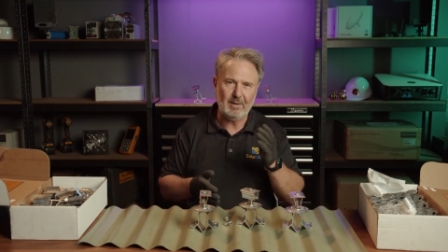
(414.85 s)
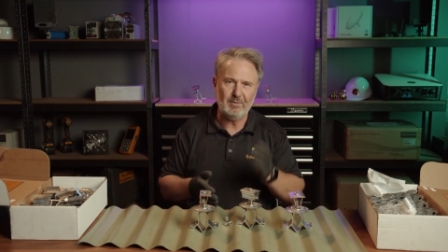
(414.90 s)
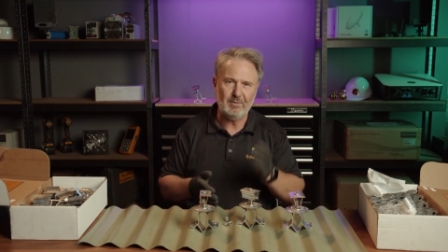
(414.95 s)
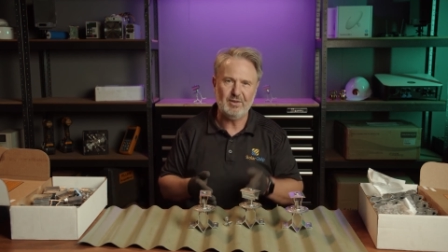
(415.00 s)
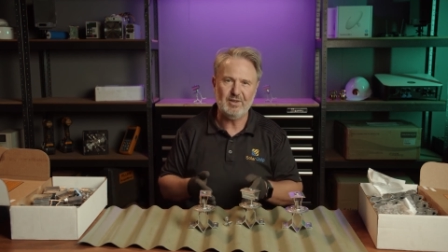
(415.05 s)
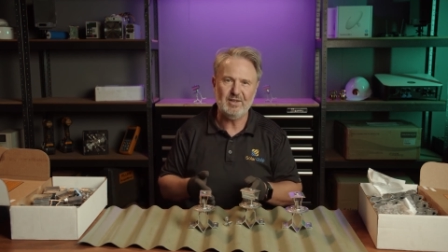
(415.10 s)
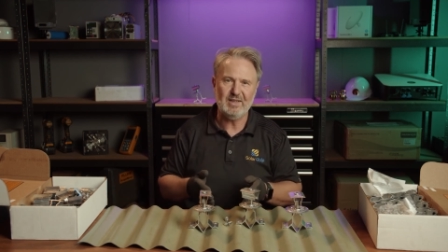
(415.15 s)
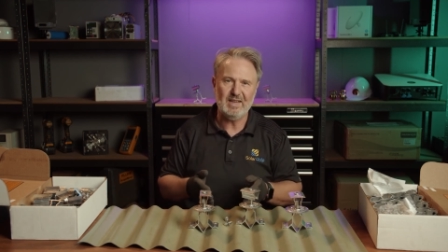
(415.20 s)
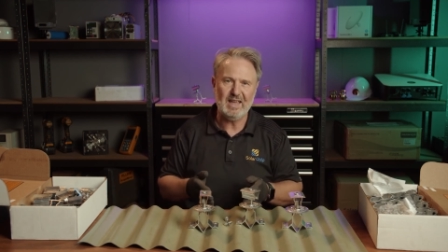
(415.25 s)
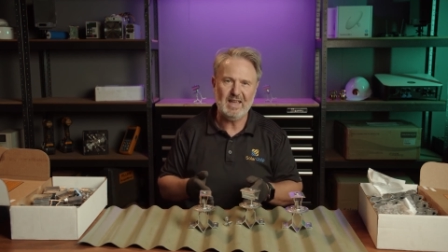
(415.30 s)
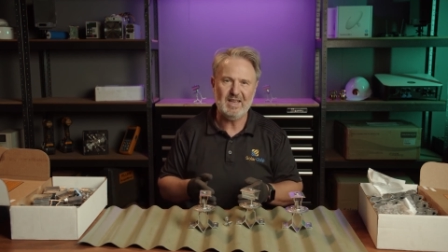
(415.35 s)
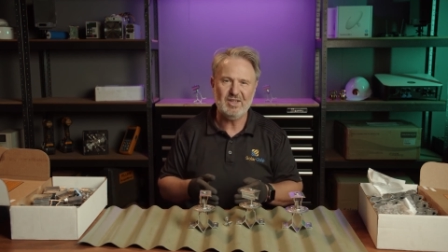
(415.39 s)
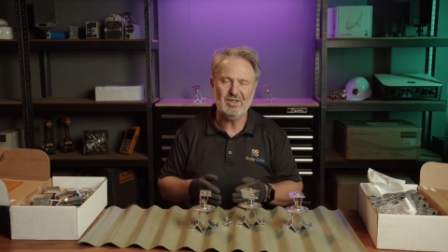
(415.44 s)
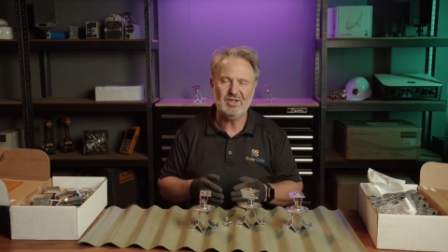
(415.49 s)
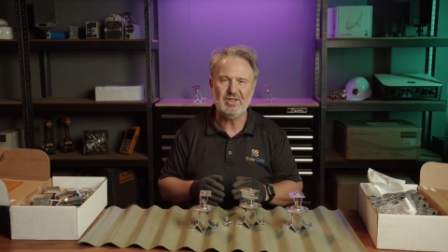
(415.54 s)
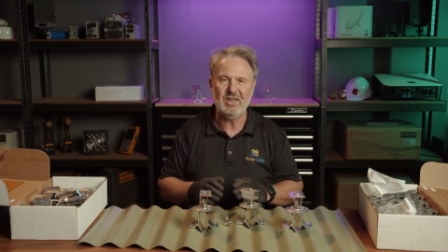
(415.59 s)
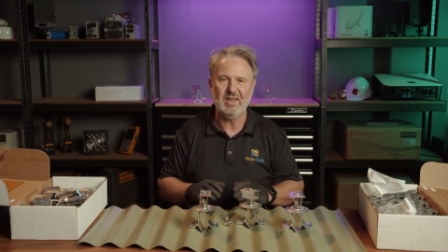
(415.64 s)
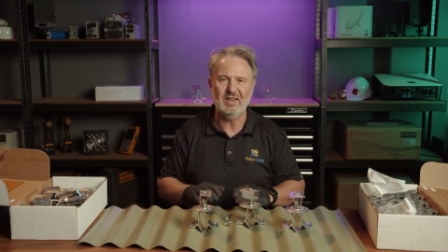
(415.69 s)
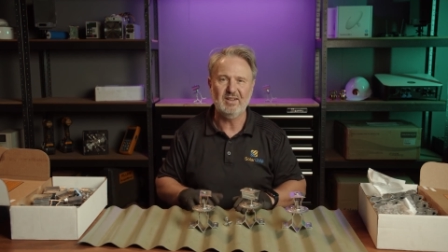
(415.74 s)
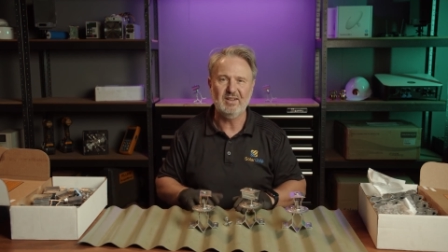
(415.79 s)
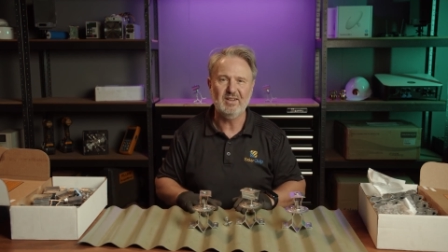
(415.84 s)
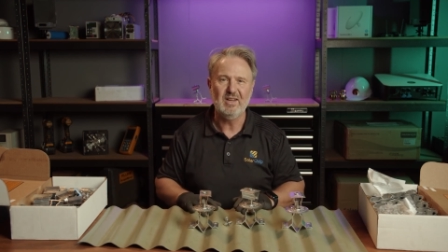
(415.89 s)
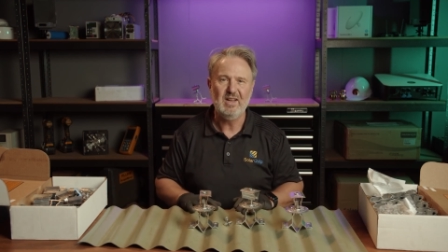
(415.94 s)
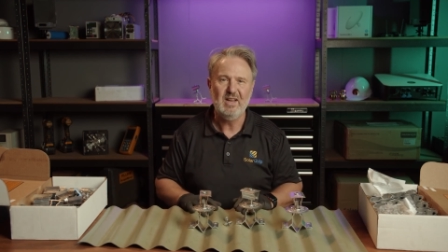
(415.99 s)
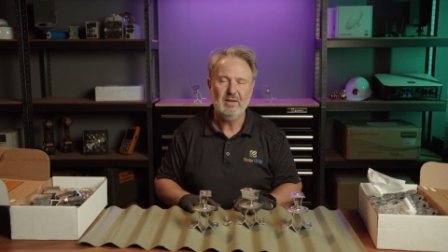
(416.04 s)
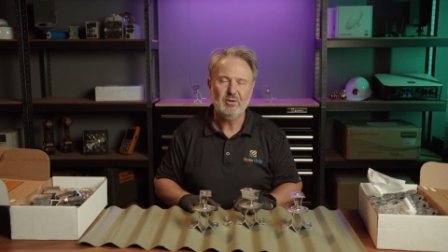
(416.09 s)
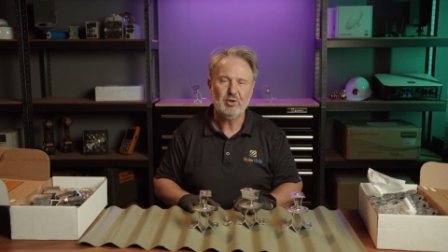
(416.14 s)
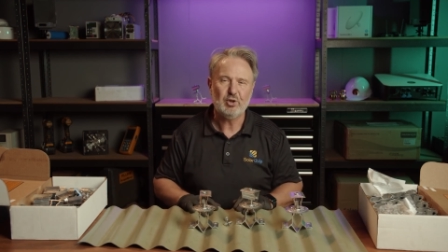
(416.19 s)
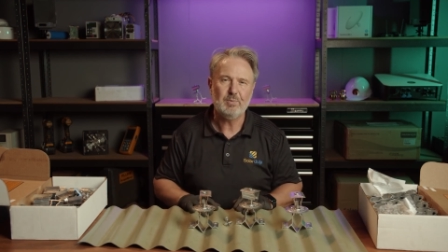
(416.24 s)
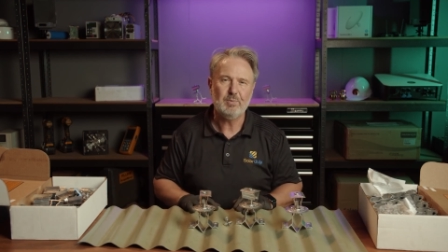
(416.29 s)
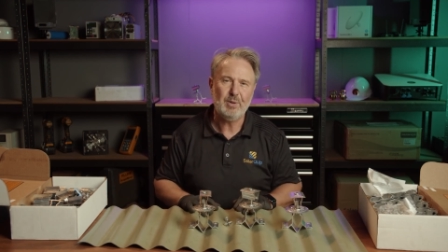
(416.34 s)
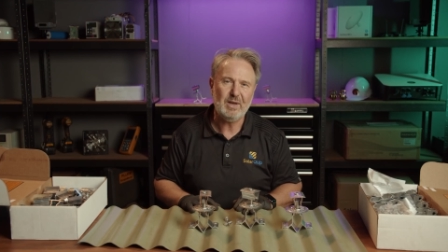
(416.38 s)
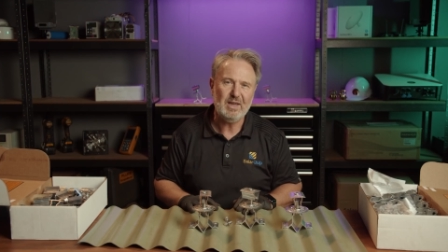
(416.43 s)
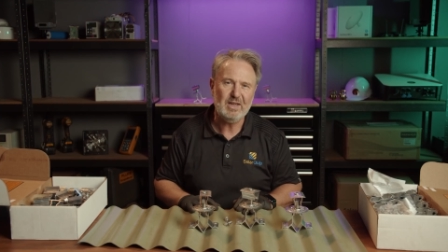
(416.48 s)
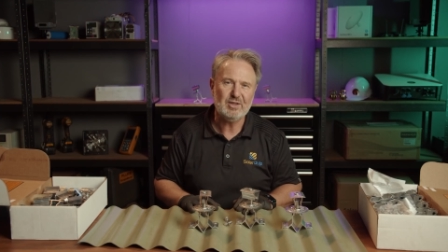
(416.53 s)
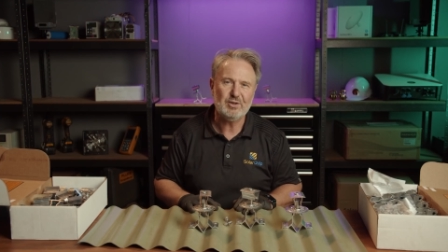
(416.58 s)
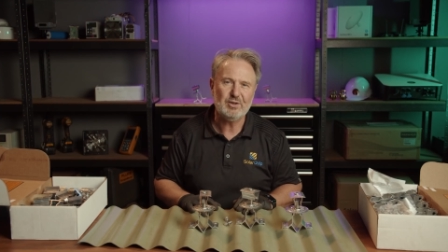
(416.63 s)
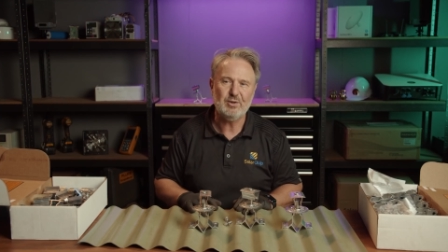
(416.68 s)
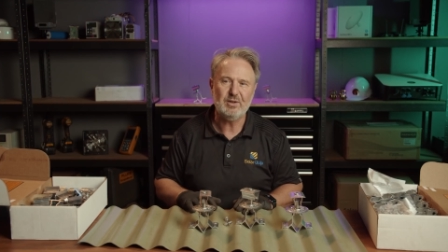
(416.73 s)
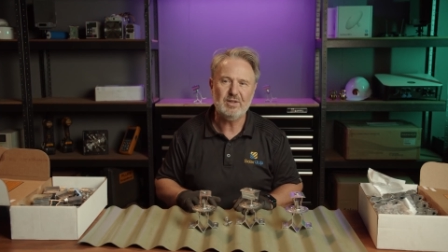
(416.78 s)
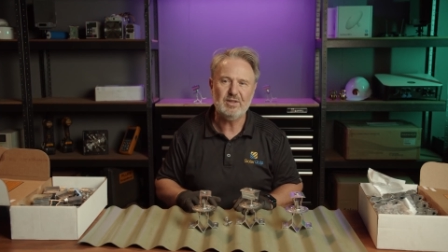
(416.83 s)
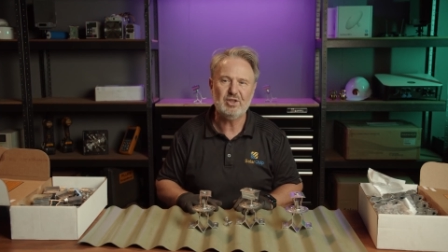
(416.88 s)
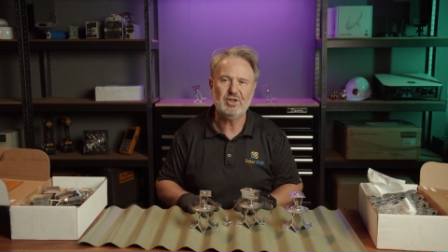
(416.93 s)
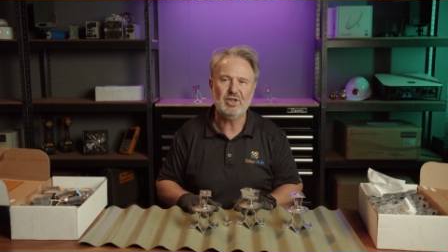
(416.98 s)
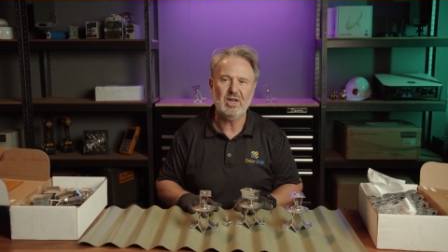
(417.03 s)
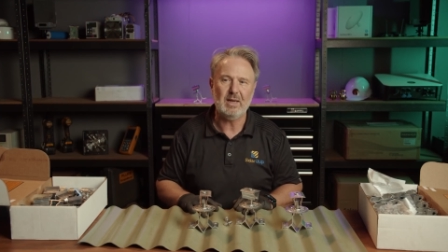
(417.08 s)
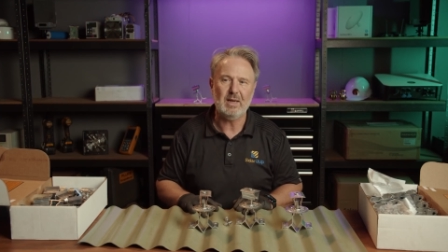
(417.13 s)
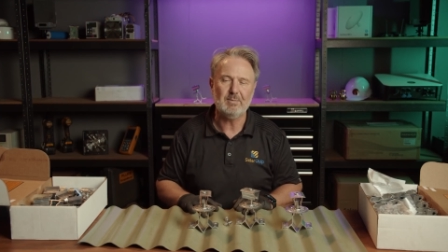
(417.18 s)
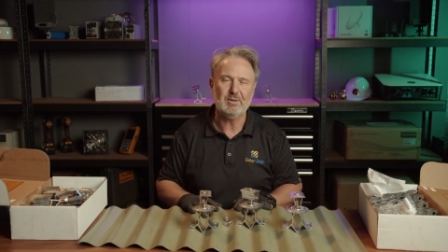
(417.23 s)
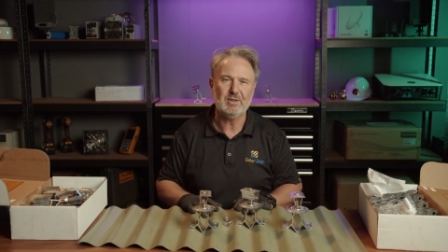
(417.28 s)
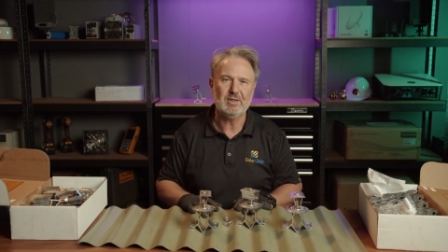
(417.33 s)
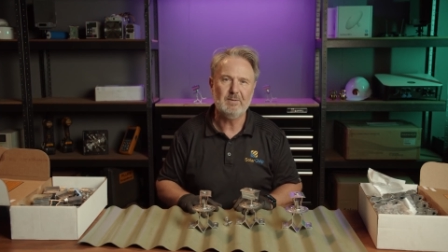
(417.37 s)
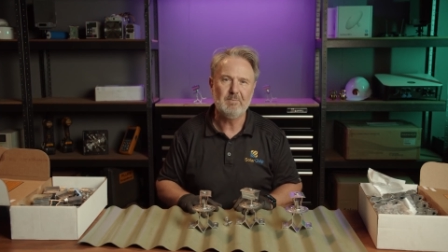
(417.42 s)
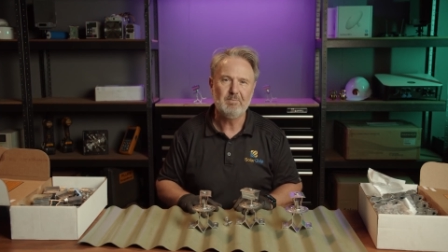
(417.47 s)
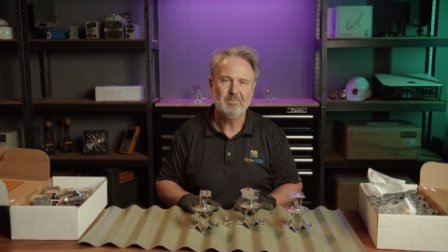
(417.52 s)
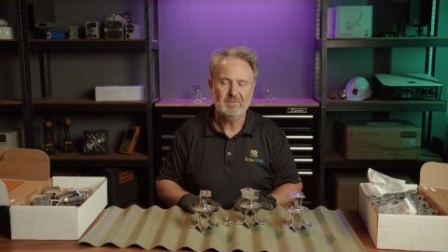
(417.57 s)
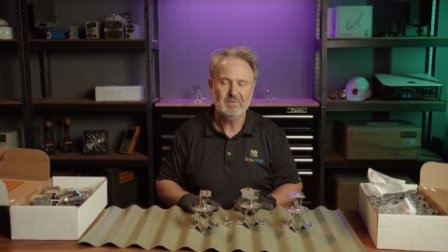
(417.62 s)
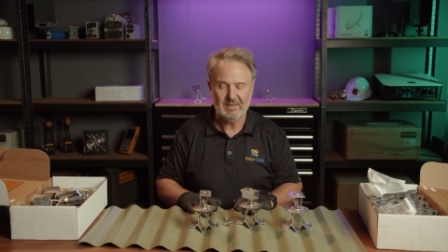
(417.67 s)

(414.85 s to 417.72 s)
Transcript: thin-edged and trapezoid shapes.